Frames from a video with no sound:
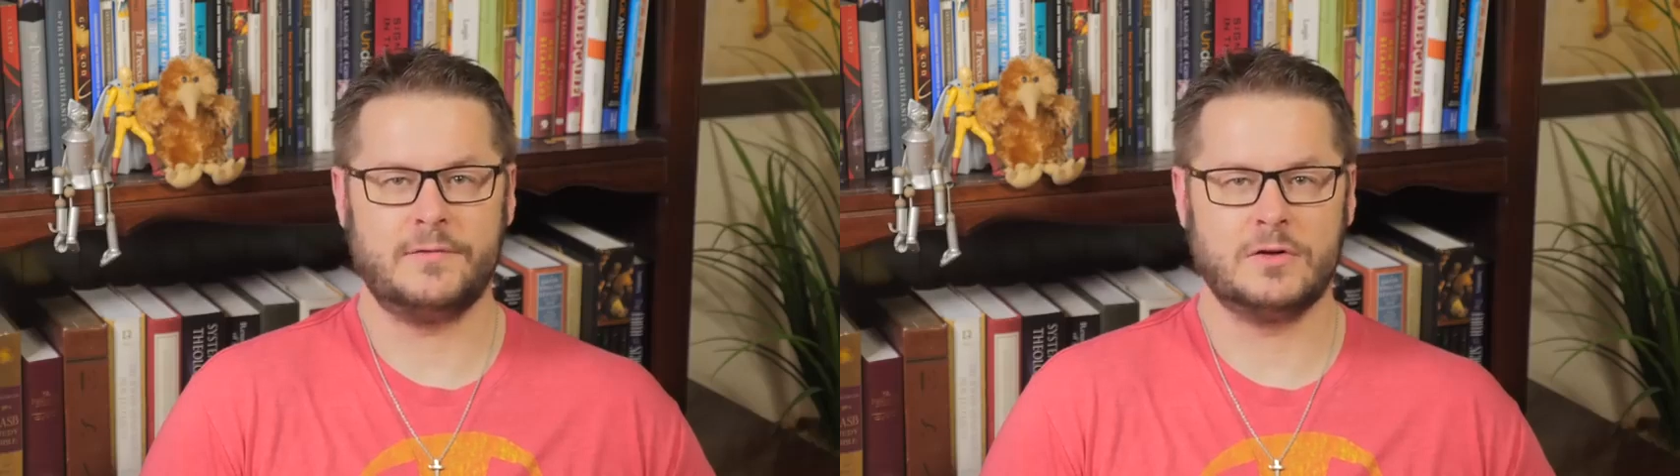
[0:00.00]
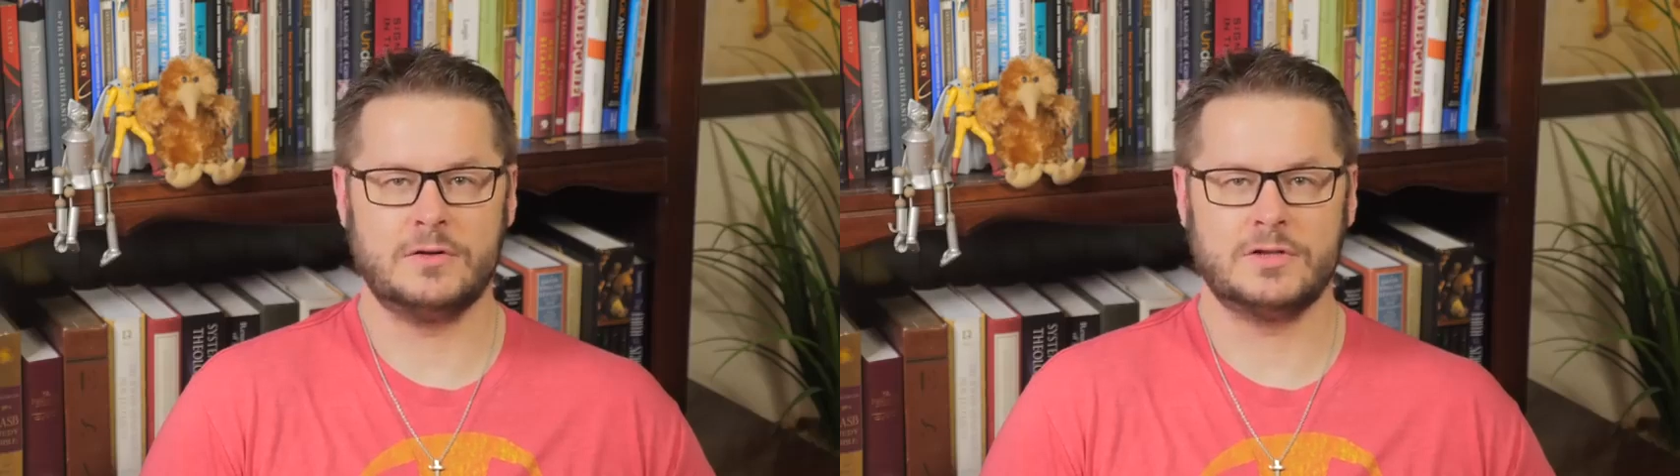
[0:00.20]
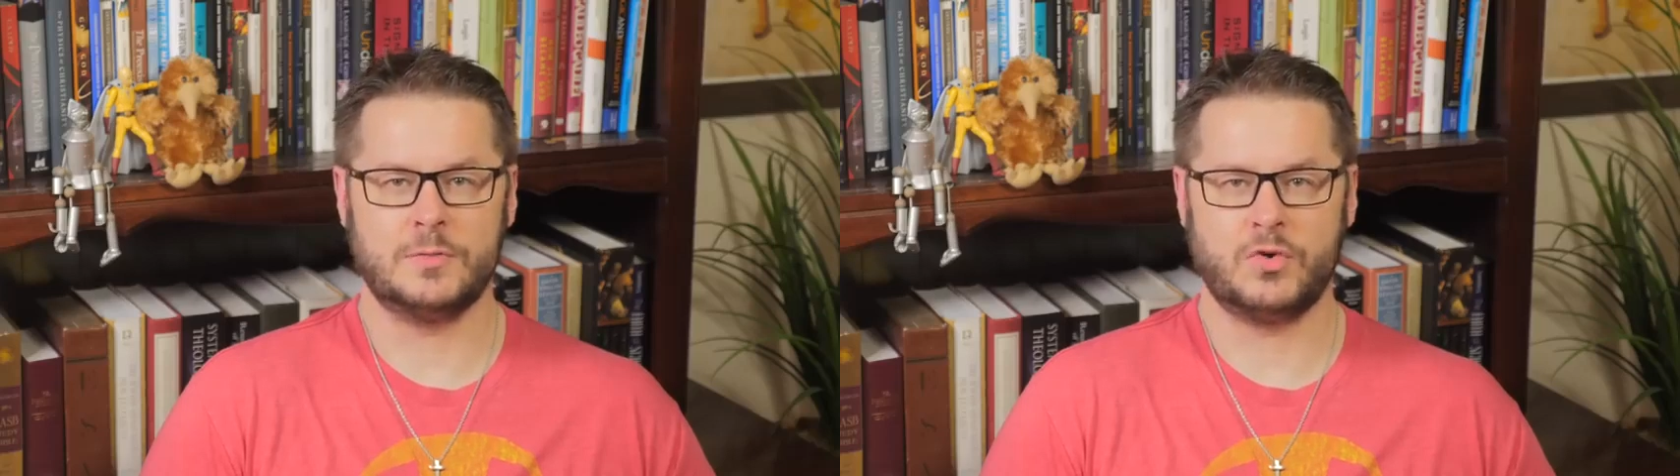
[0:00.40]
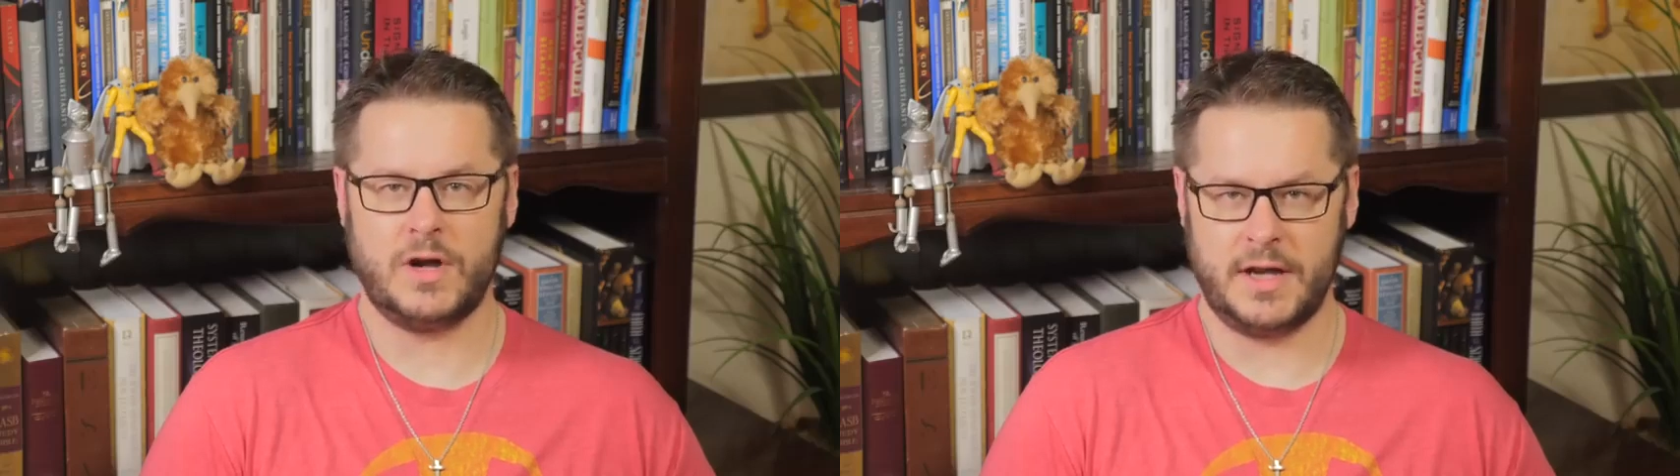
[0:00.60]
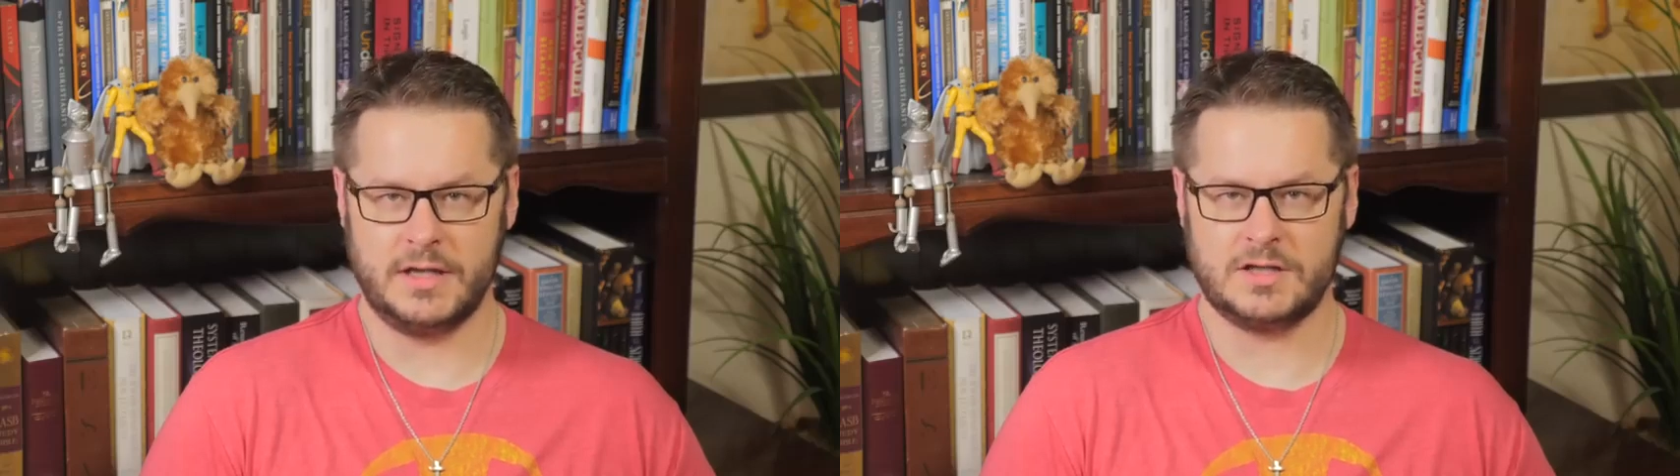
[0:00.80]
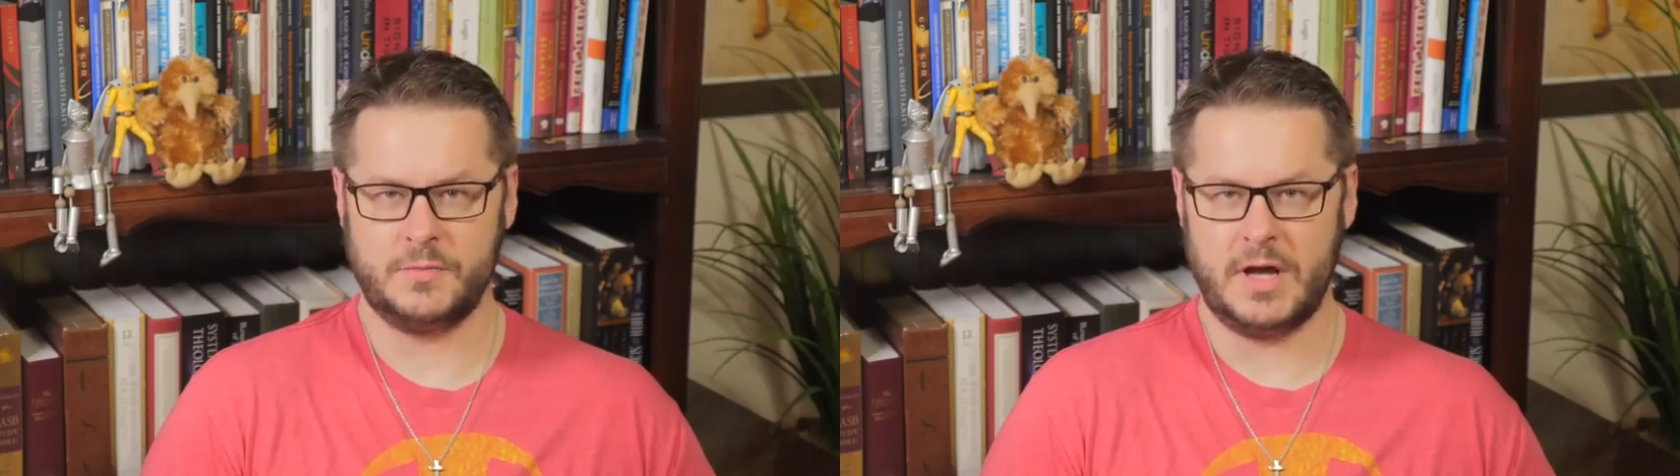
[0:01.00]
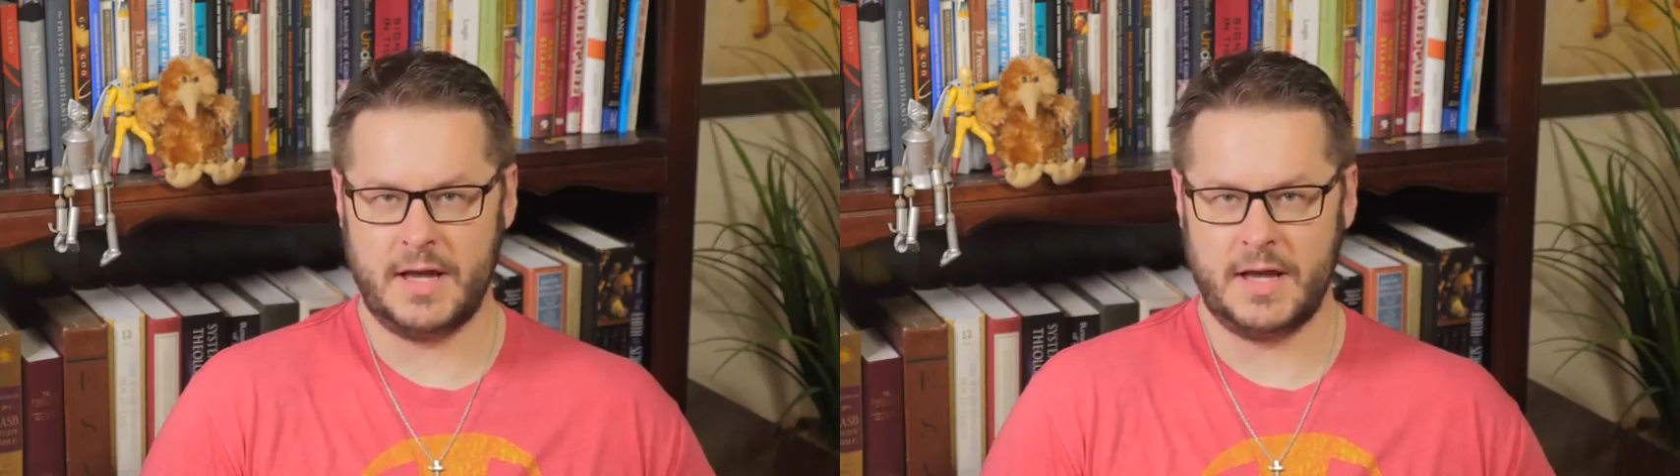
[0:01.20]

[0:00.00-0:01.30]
ever surprised